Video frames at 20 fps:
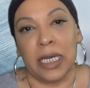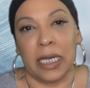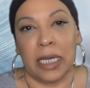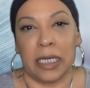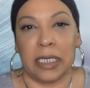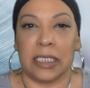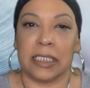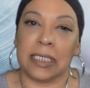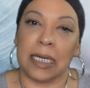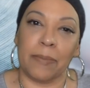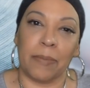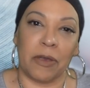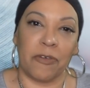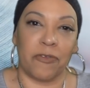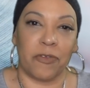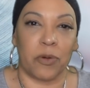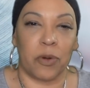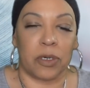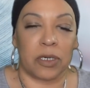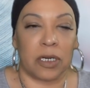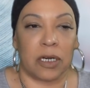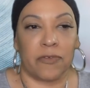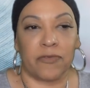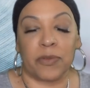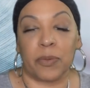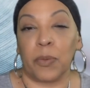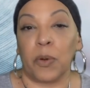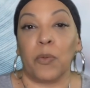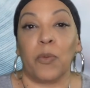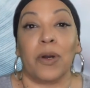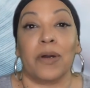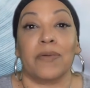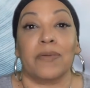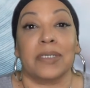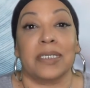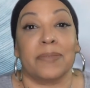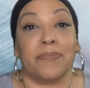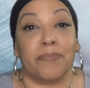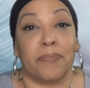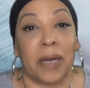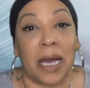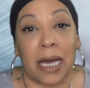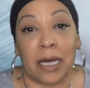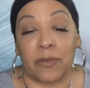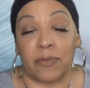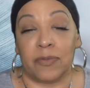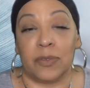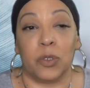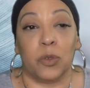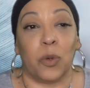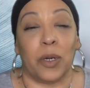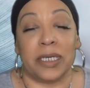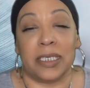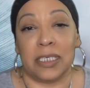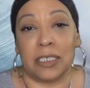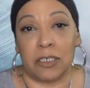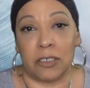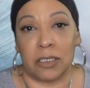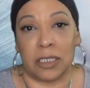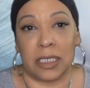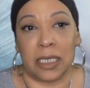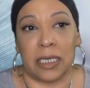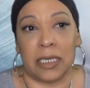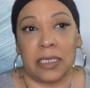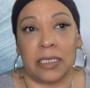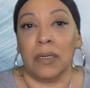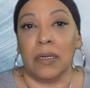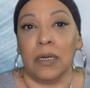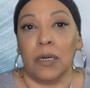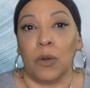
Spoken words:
Anytime I feel uncomfortable, what path do I need to take?